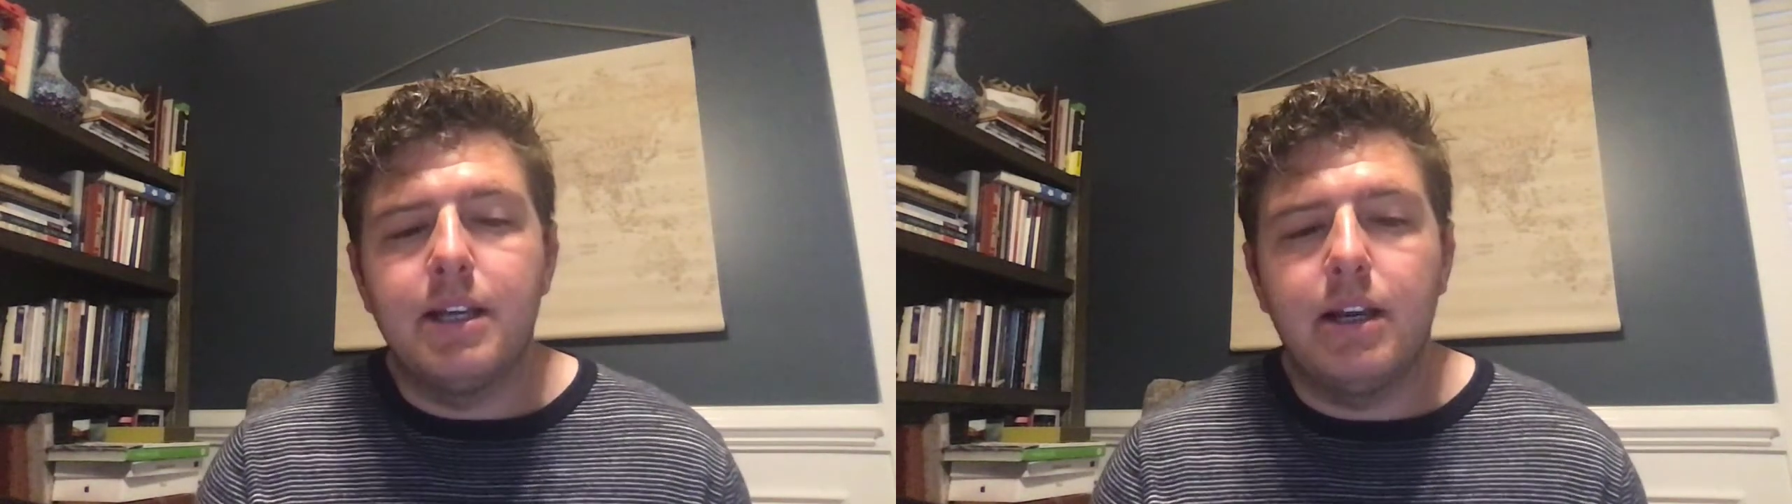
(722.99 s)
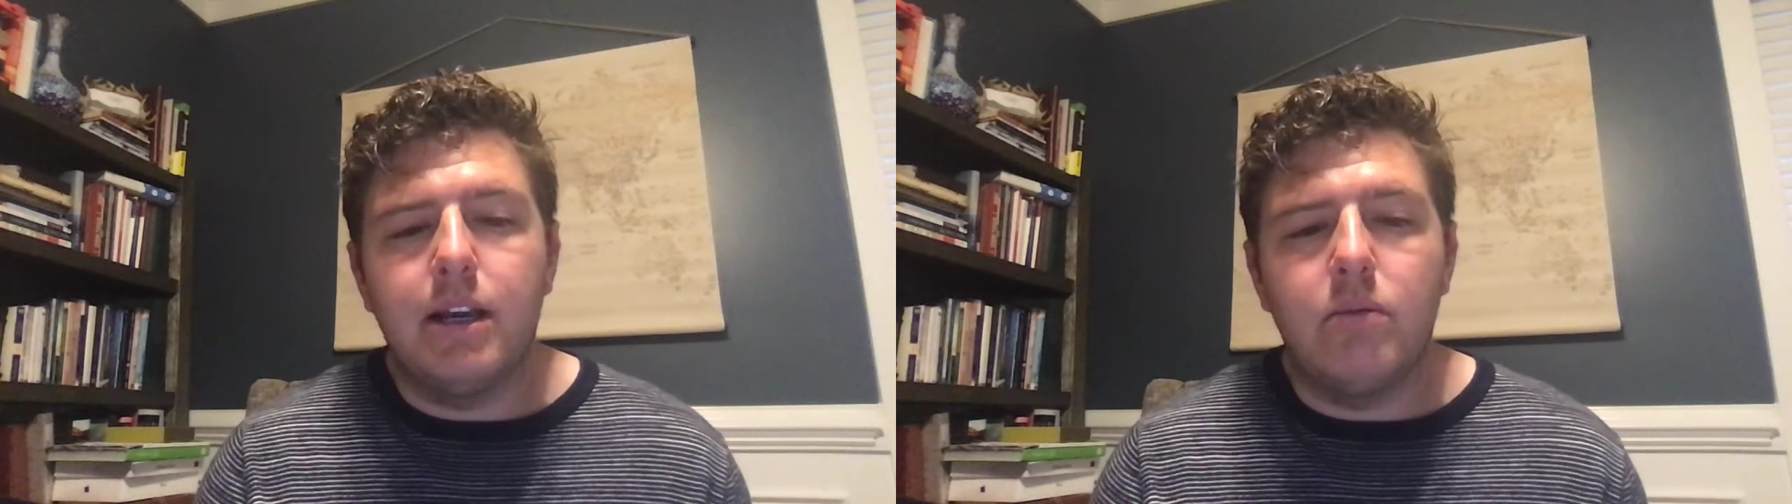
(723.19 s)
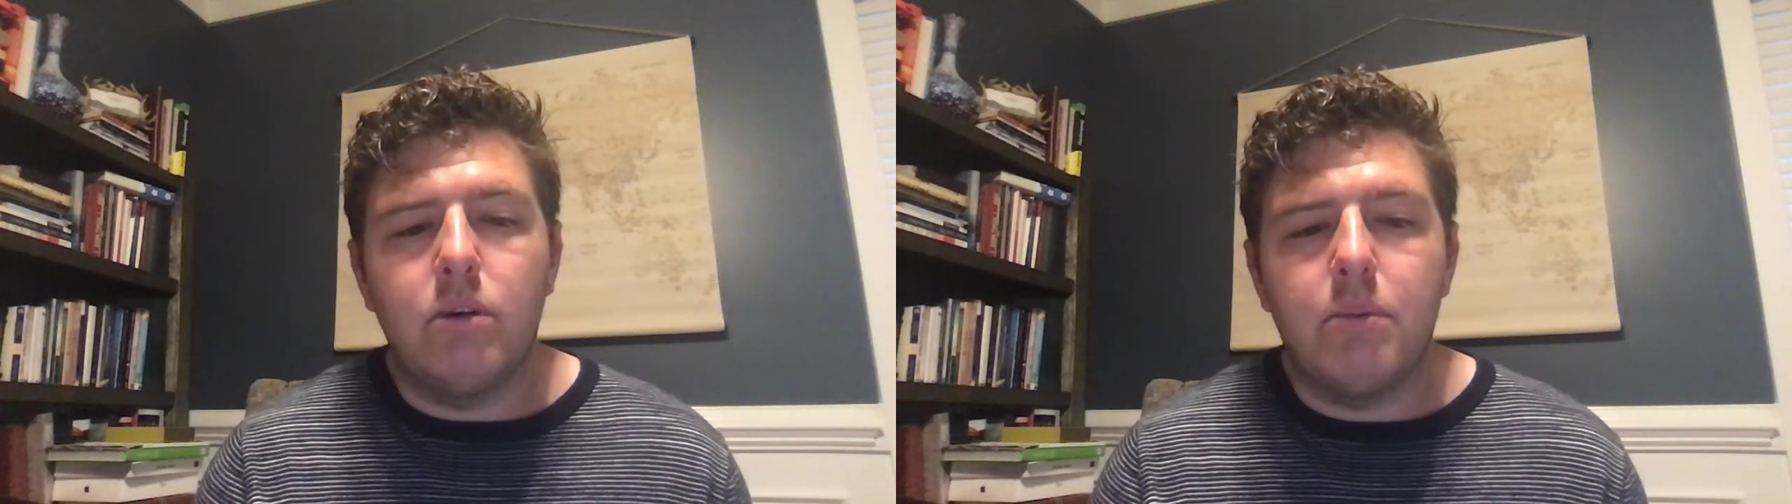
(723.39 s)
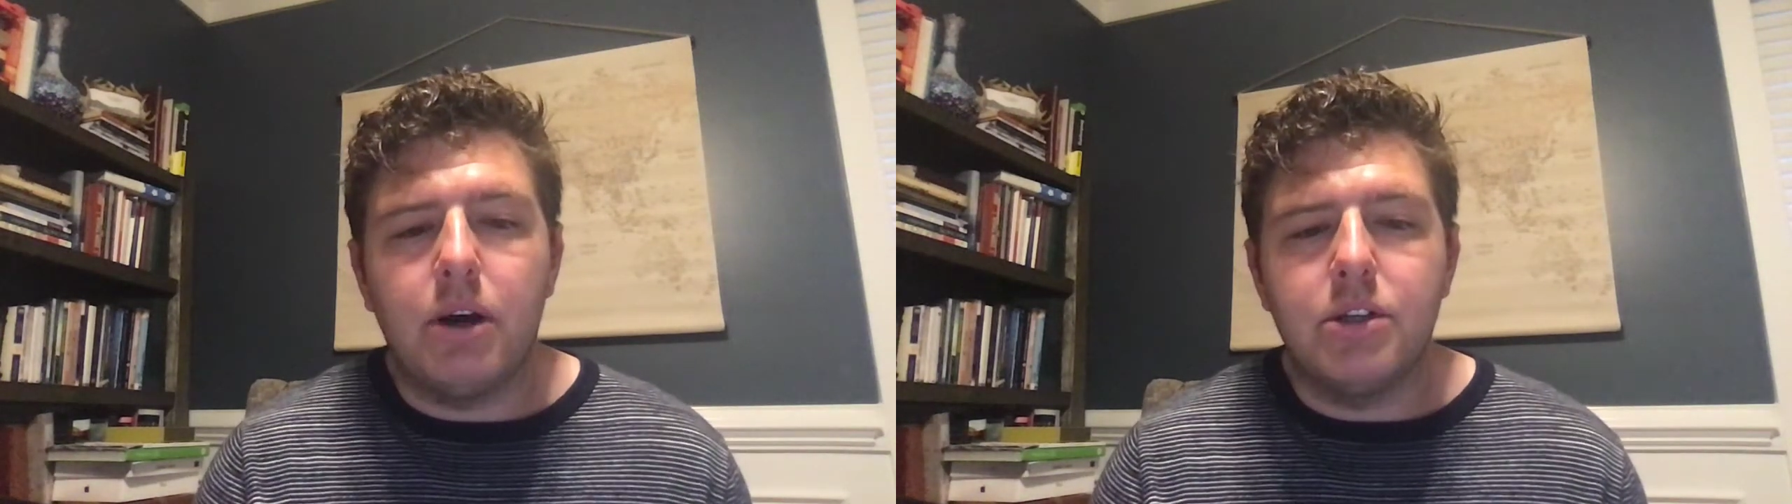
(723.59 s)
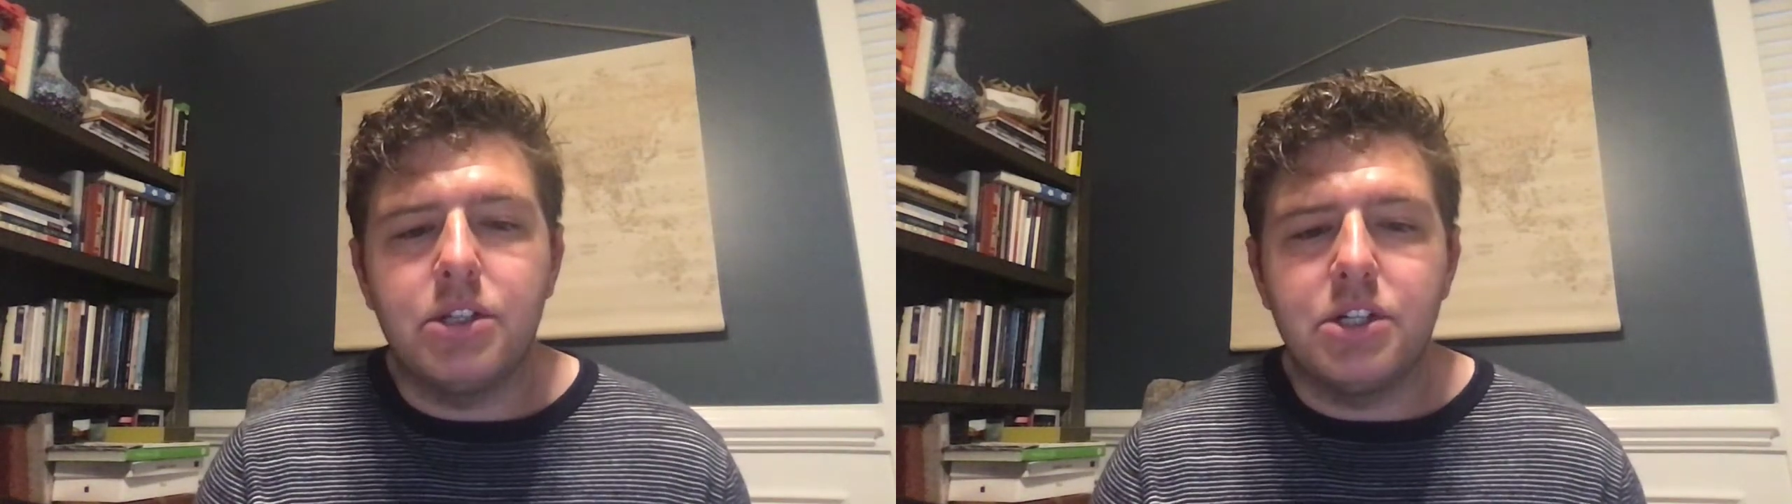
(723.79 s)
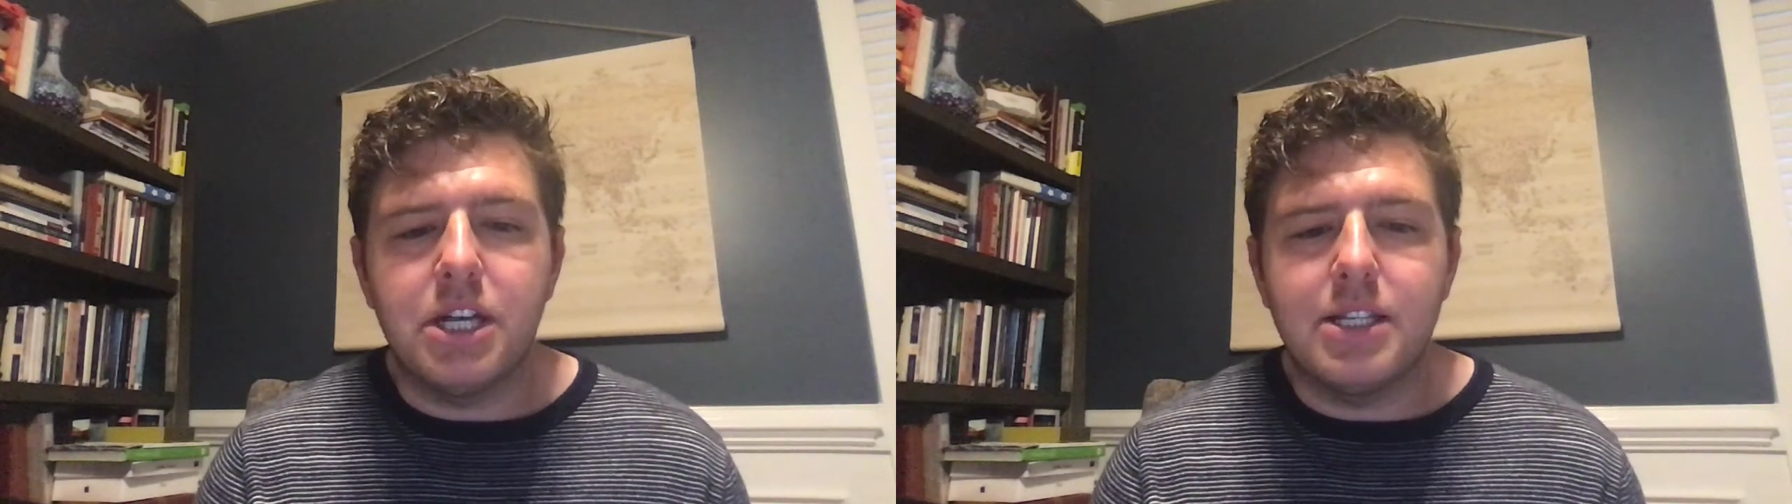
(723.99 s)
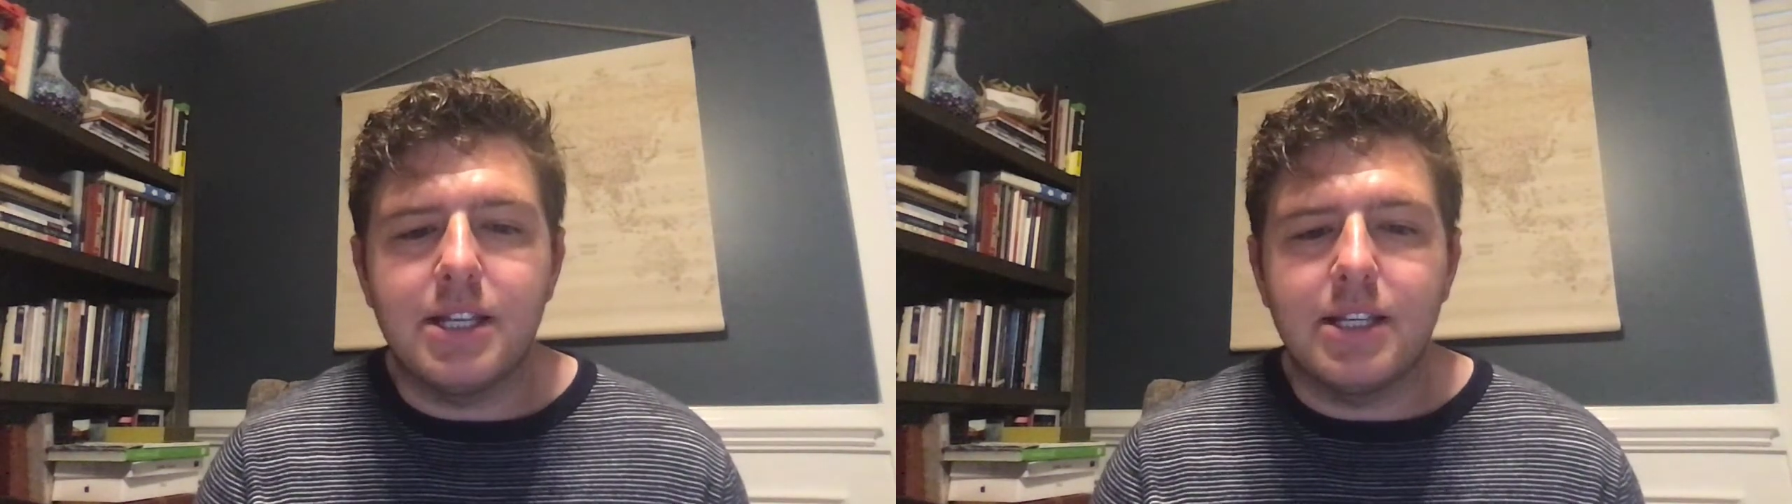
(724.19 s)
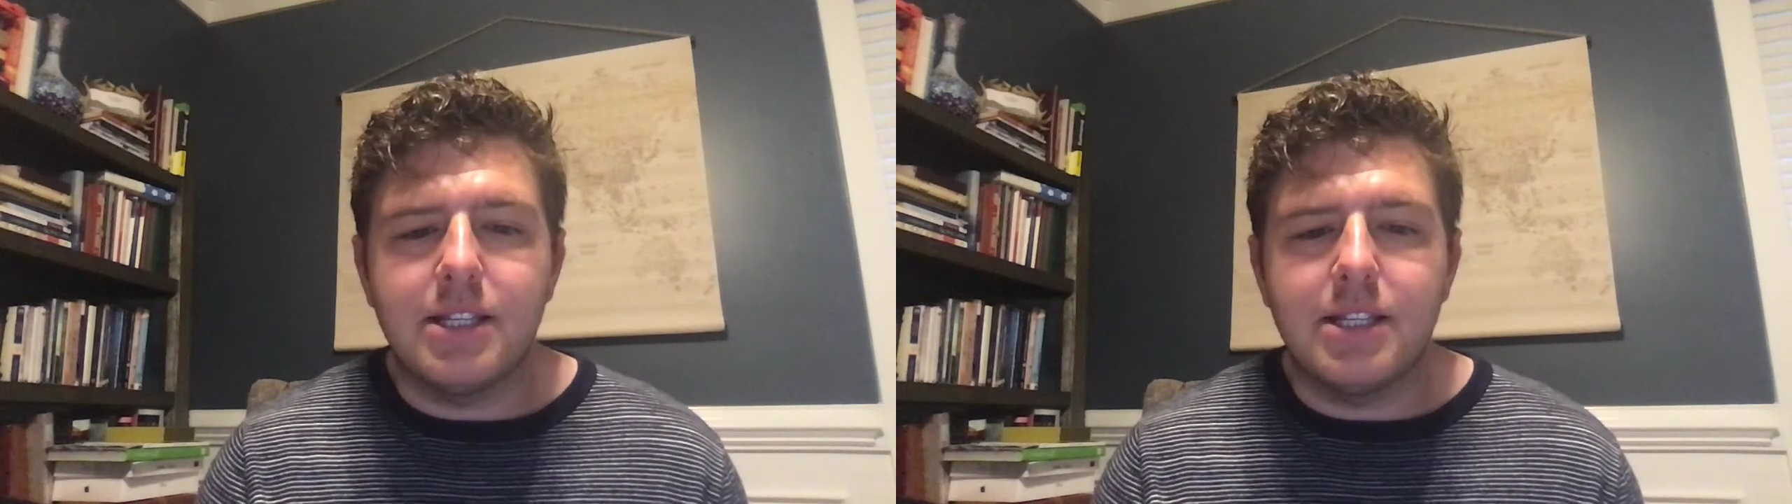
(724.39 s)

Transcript: Uh, and what Paul is suggesting is